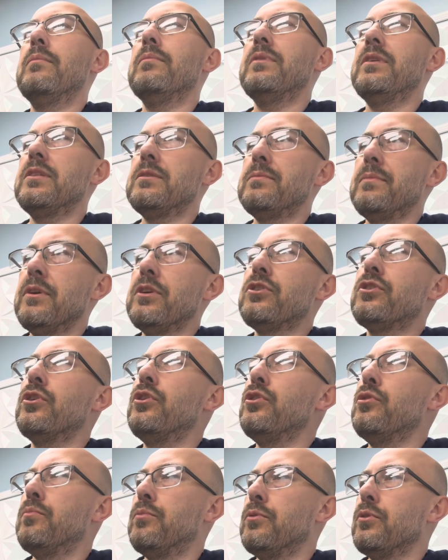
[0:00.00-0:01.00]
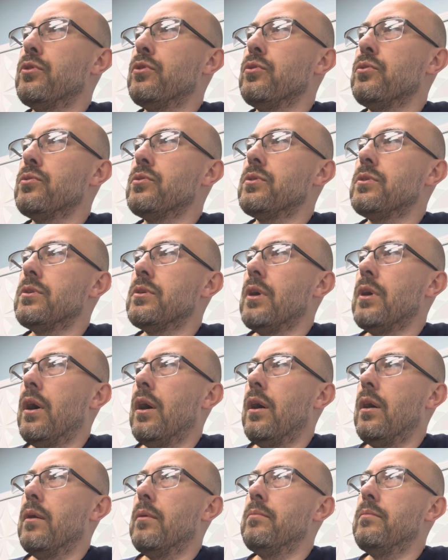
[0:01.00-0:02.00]
Please make sure you put those
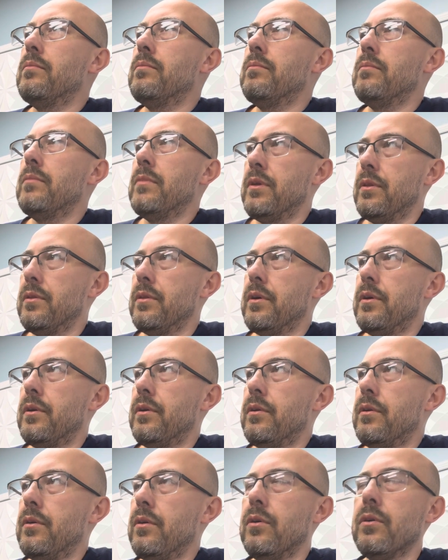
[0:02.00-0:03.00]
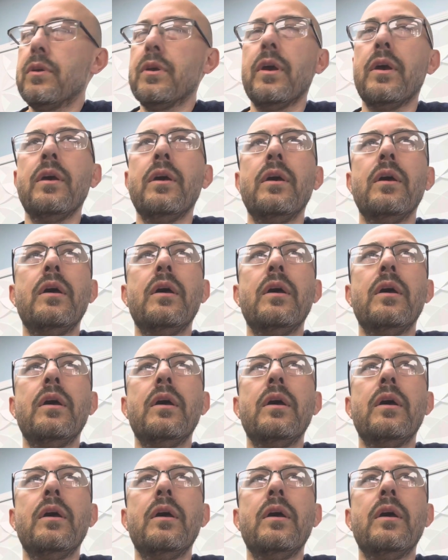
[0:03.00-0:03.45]
in there, okay?